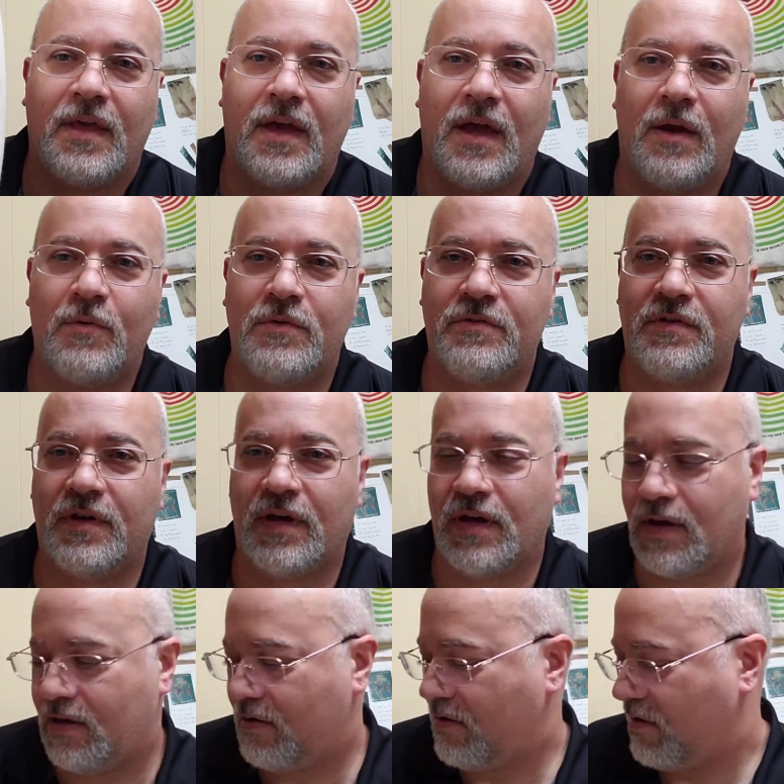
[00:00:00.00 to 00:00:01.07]
I was
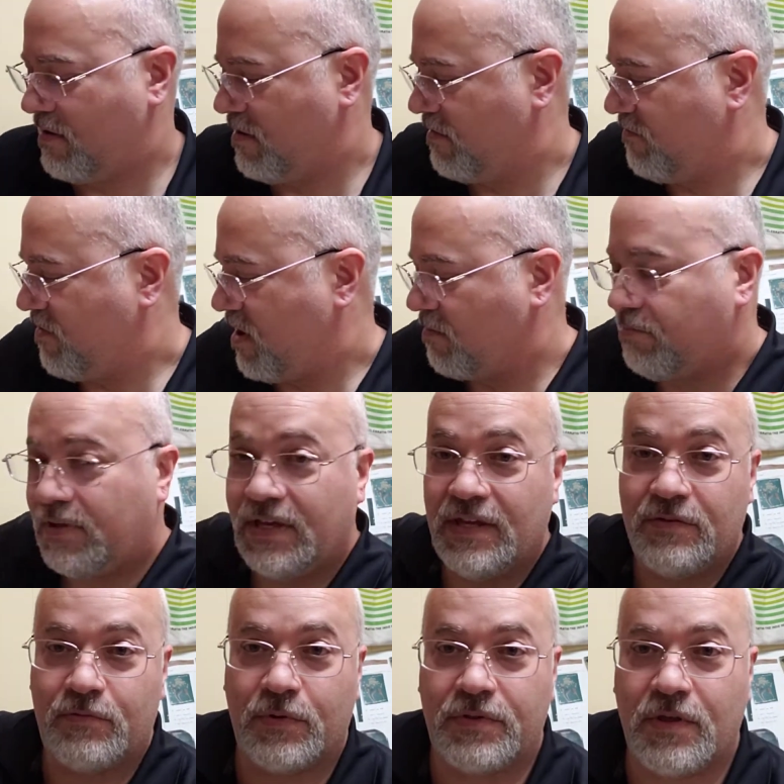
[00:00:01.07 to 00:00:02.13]
very
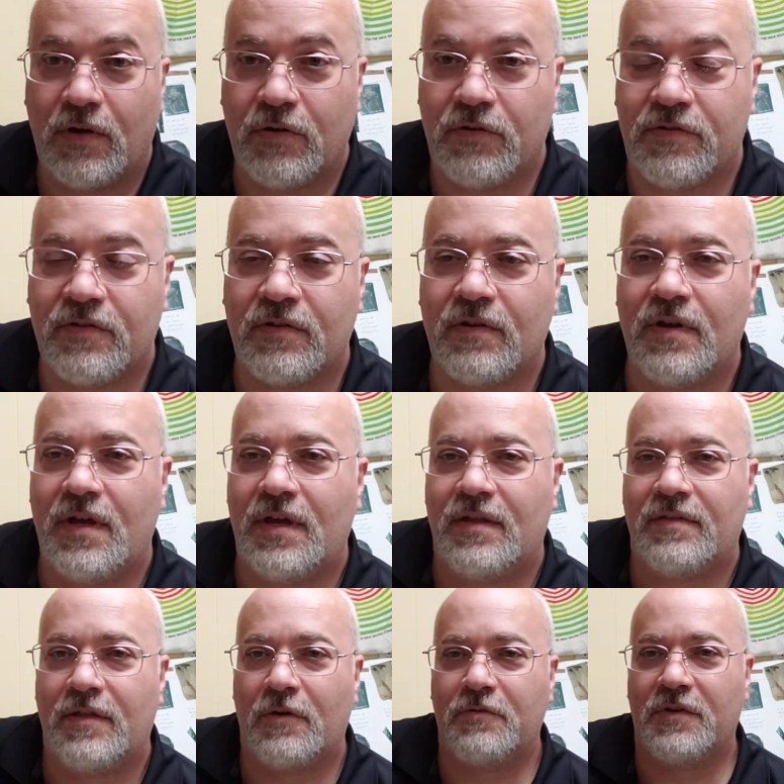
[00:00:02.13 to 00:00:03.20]
pleased with those
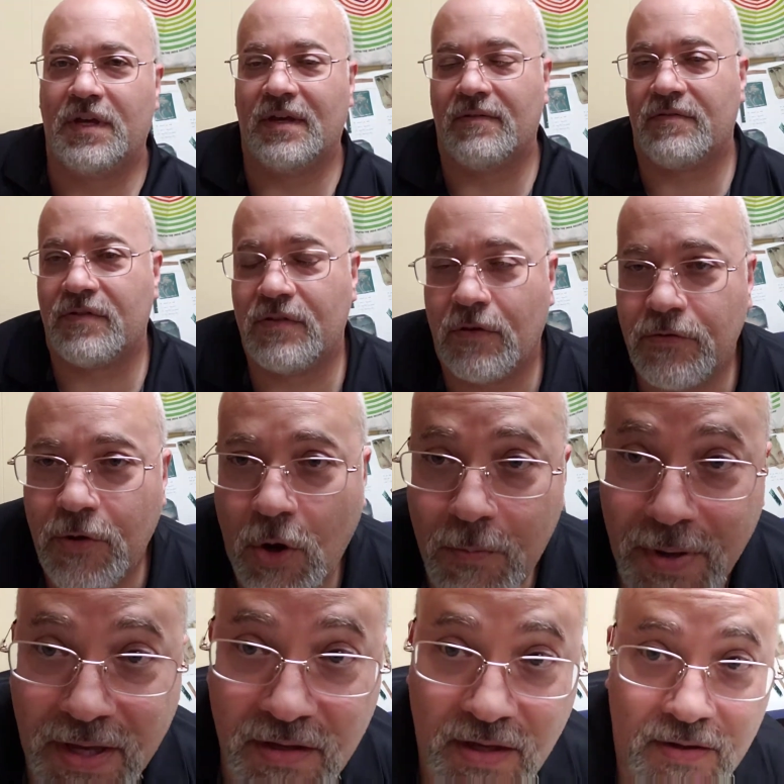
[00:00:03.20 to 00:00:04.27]
gifts. Those
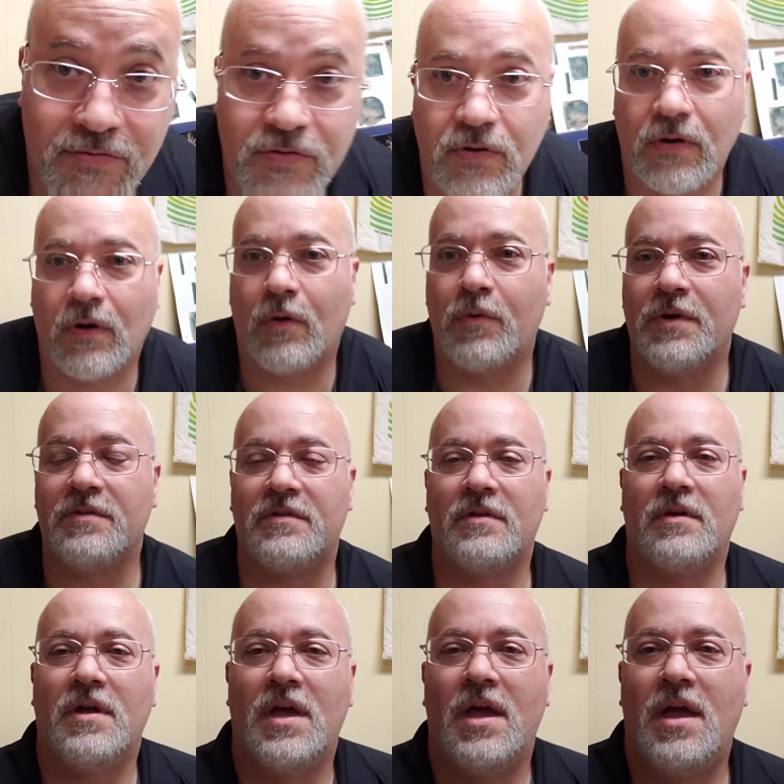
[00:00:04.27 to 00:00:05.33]
homemade gifts are always
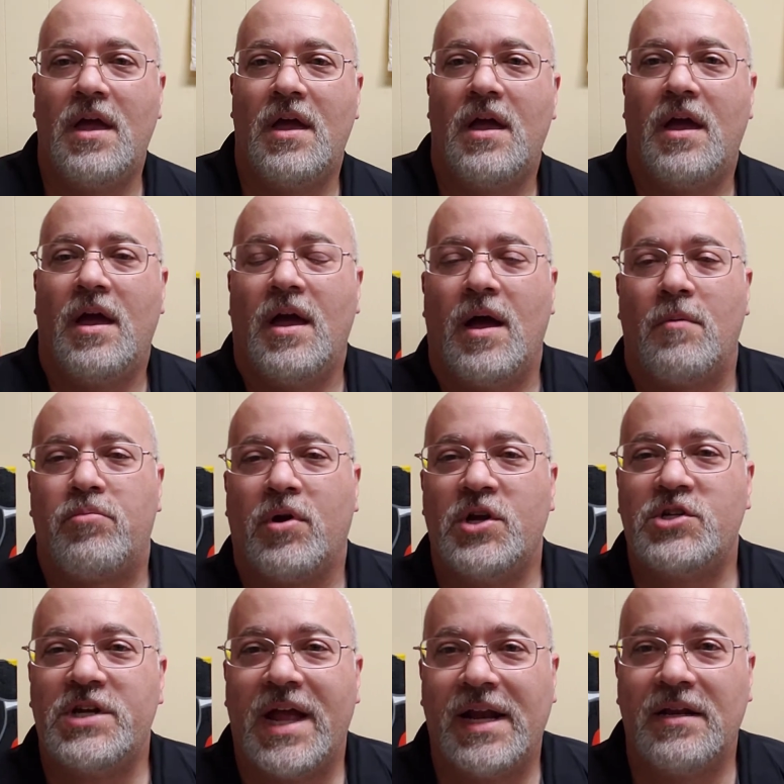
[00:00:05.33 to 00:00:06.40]

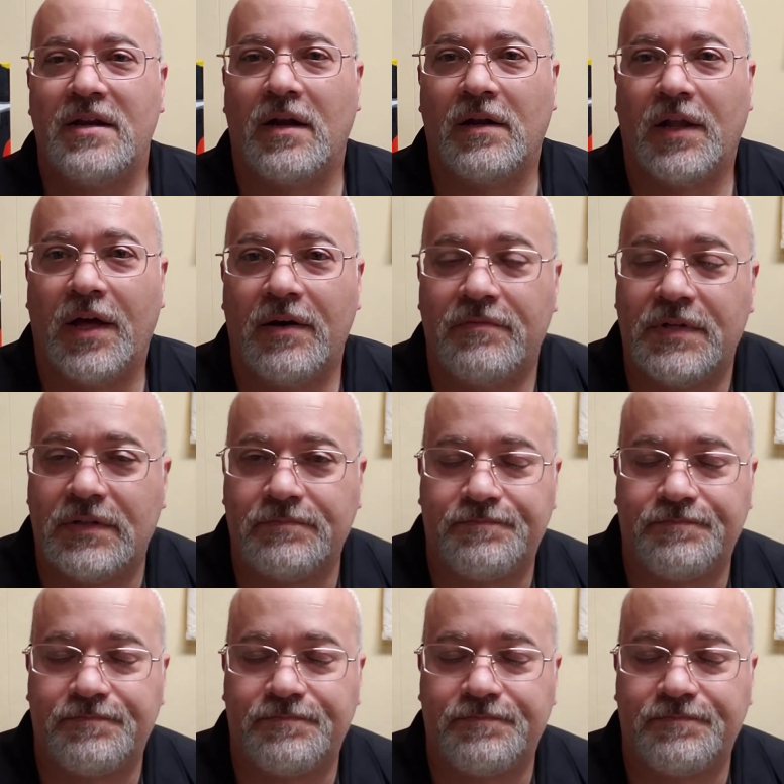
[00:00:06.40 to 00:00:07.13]
appreciated and loved.